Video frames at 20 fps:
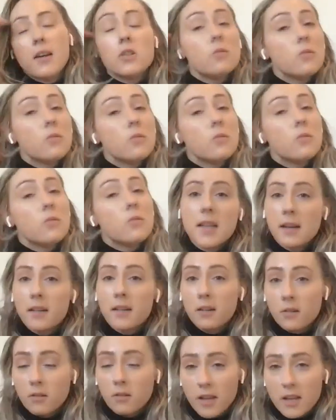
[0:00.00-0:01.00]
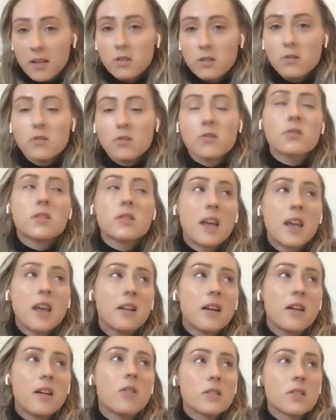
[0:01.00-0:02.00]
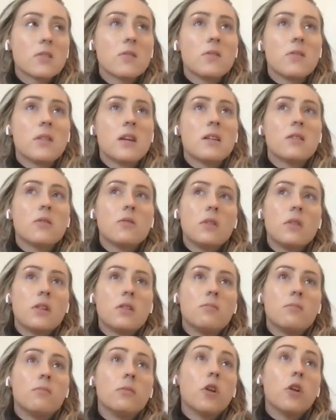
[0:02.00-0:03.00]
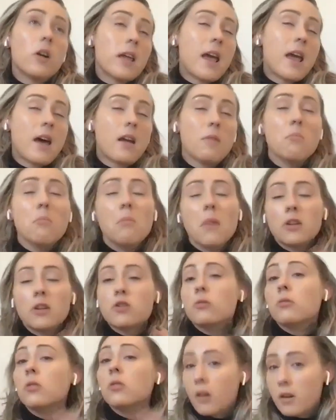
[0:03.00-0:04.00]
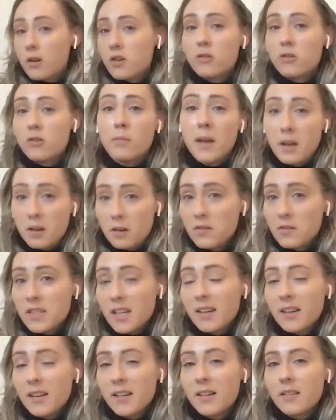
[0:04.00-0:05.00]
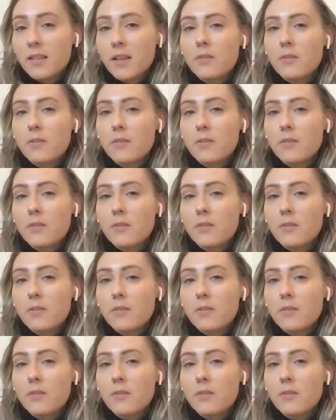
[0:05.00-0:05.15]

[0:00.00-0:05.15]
to non-technical end users. And I also think that we could look at a much larger amount of data.